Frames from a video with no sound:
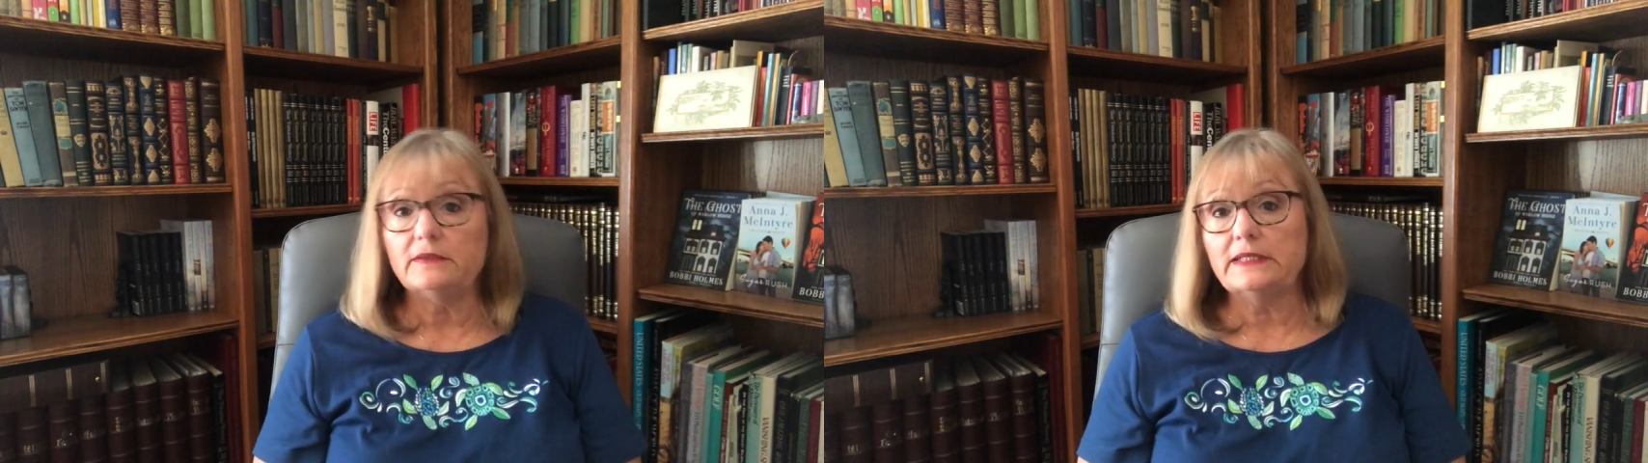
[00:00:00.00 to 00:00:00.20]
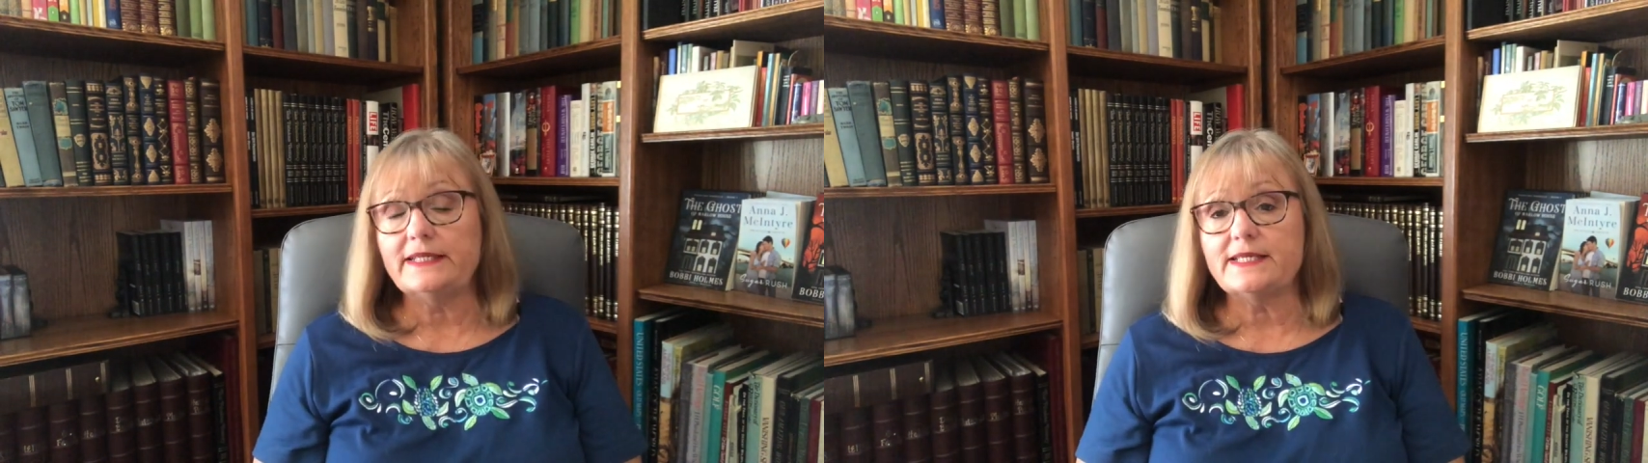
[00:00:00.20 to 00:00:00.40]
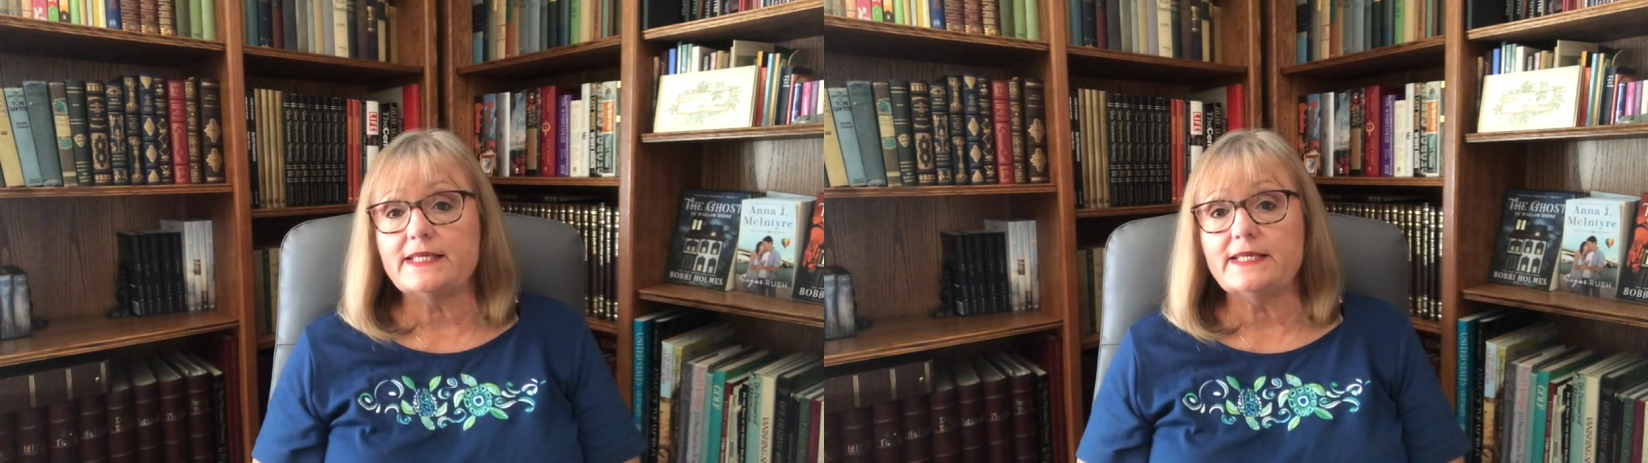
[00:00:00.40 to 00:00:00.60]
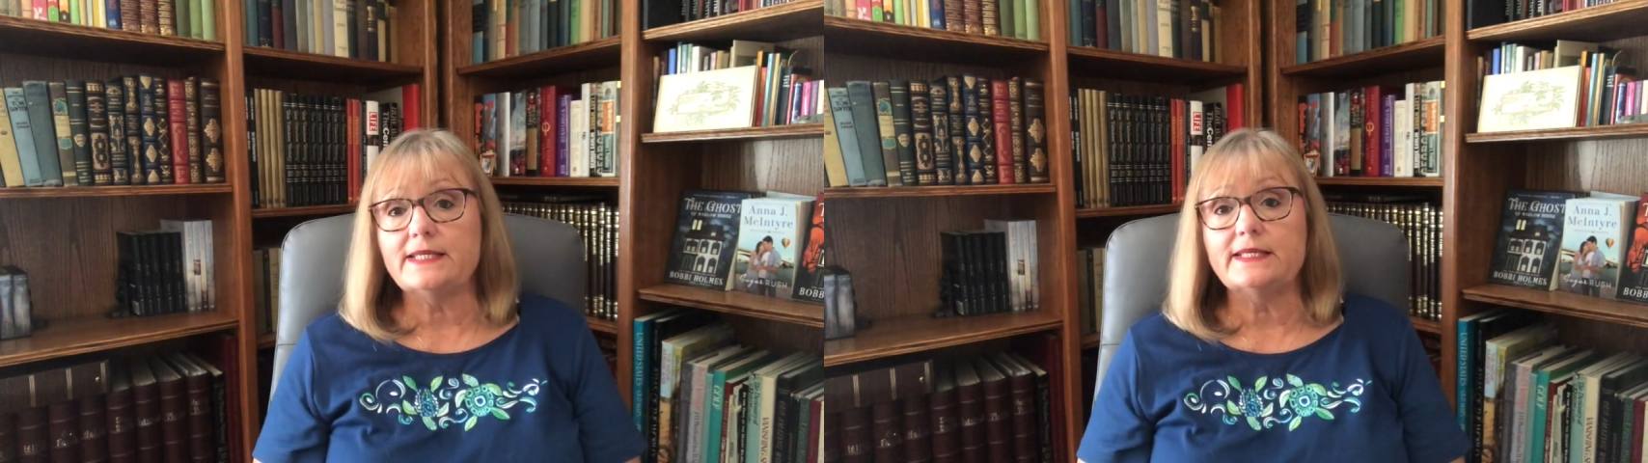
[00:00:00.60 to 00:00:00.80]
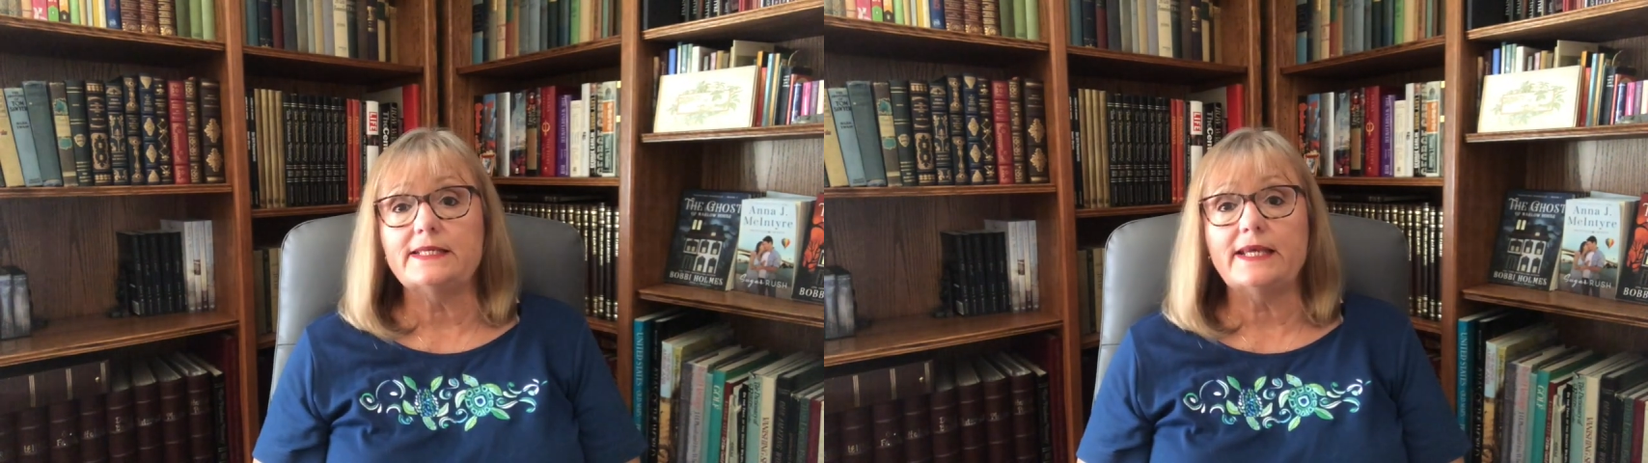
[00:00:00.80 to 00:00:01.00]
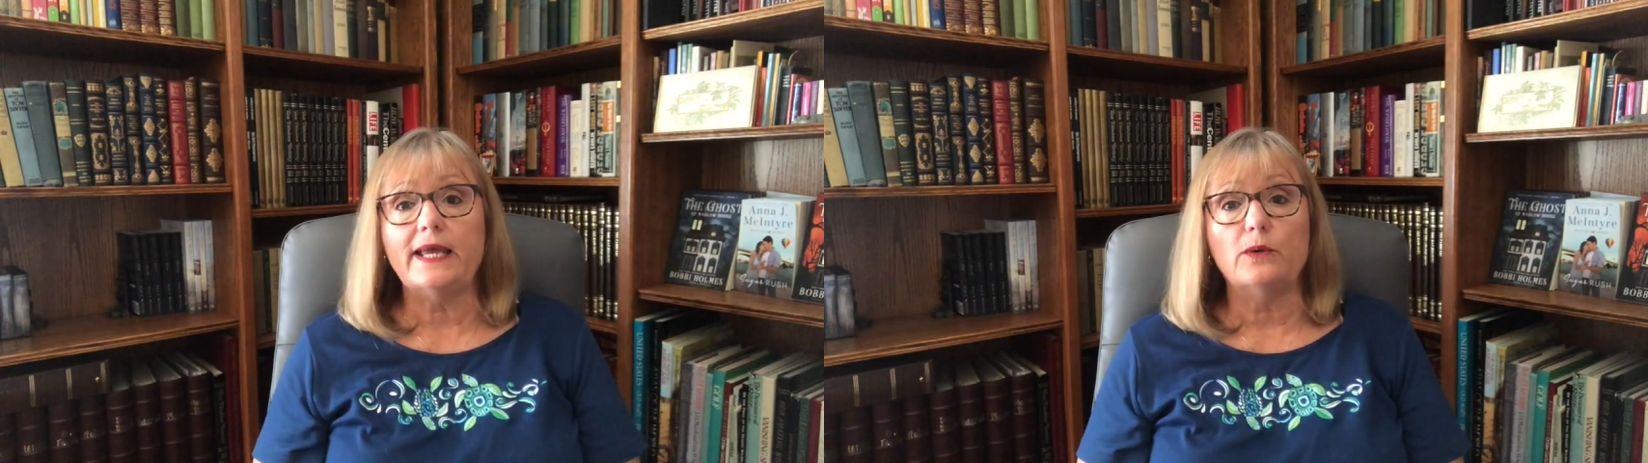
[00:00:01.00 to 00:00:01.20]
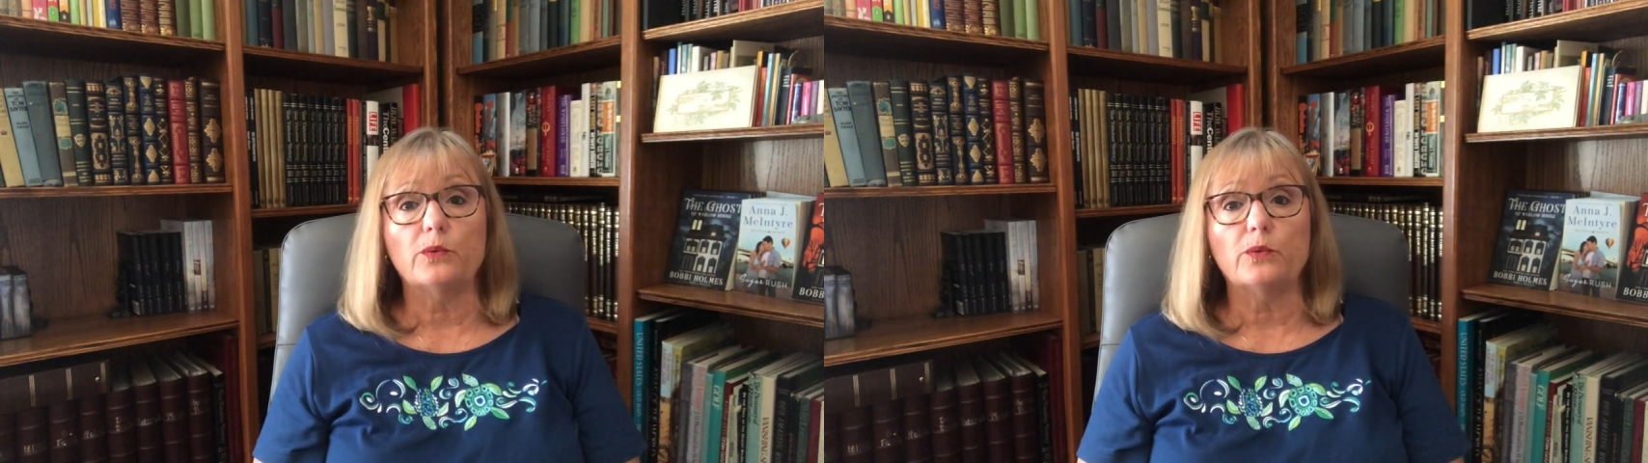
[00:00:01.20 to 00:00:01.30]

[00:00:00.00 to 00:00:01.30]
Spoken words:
list is a